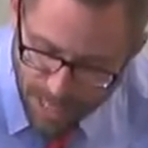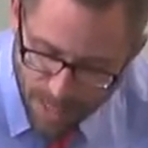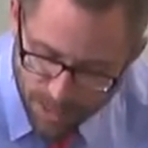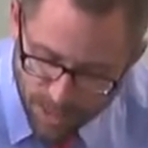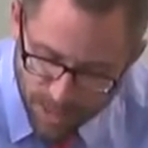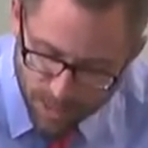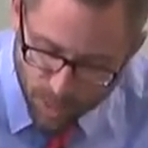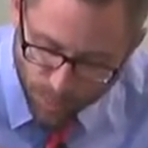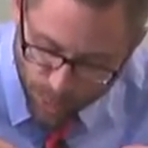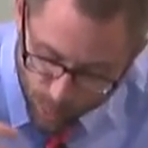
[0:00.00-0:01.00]
a seek
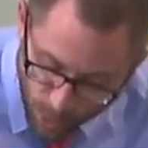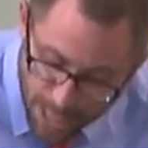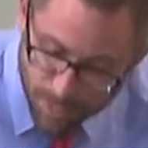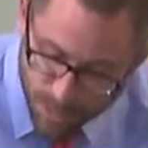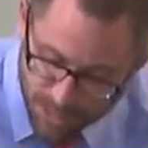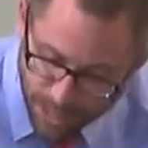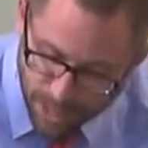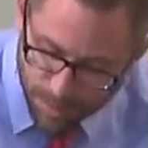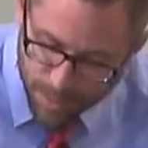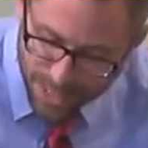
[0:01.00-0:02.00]
to persuade him, to tell
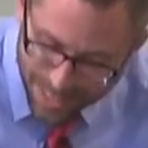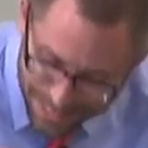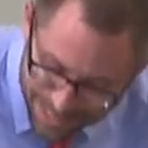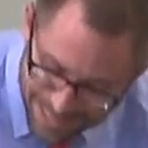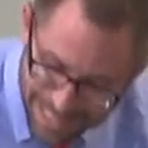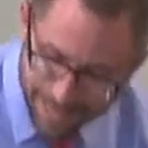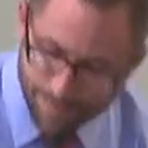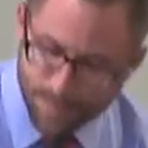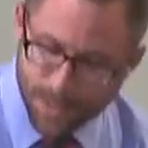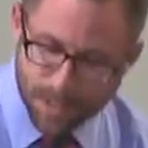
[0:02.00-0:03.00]
him his sin.
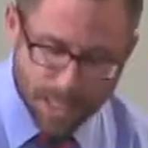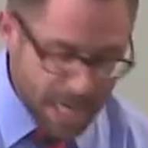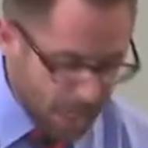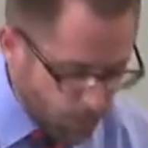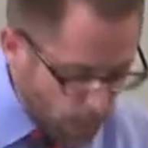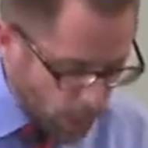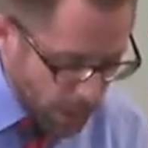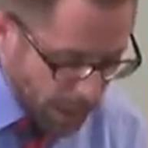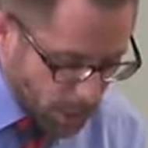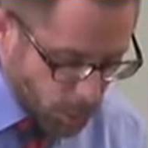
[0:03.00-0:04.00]
And if we
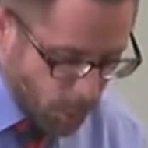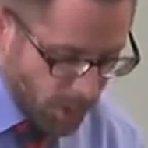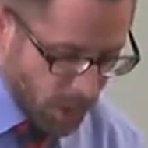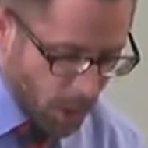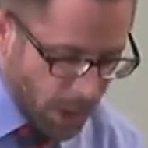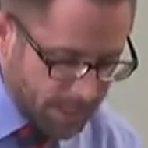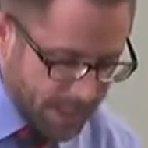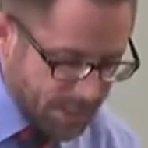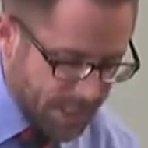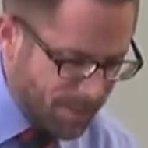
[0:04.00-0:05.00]
look elsewhere in the
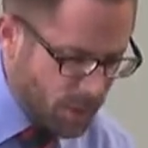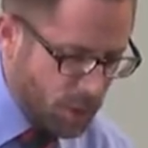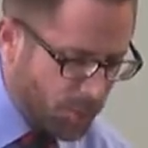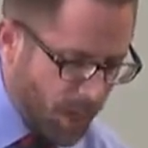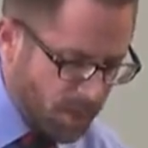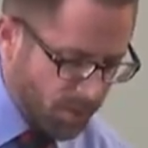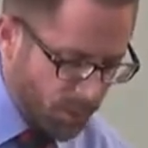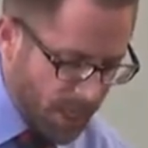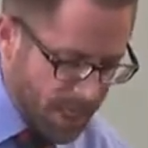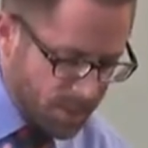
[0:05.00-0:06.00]
context, even just by the
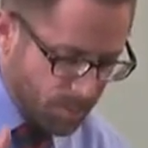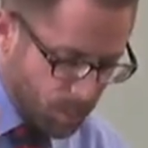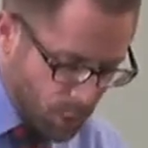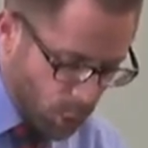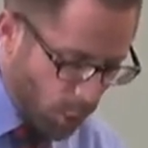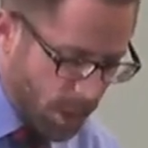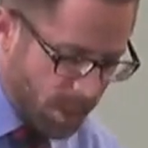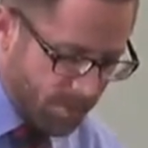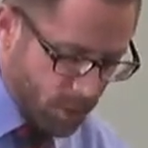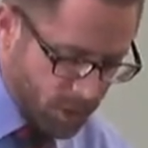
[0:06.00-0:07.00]
phrase majority
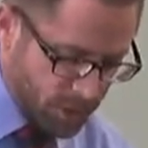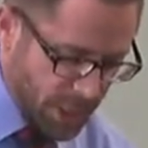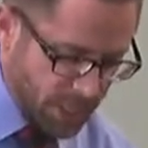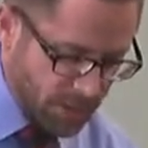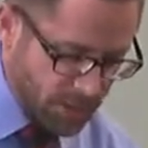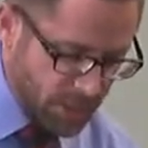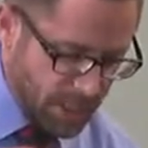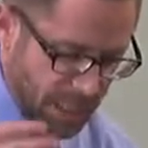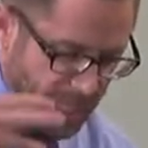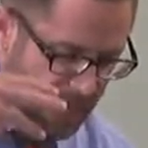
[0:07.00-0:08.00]
in verse 6,
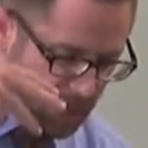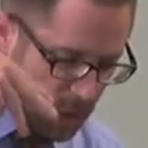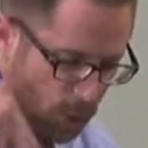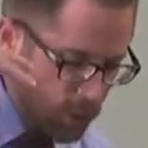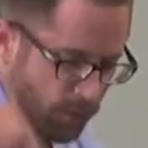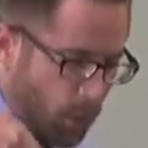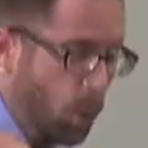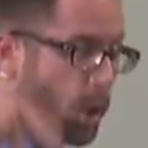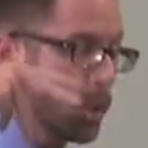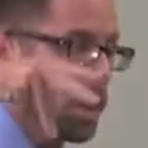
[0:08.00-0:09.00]
and the use of the
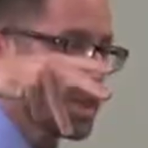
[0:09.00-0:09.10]
word we'll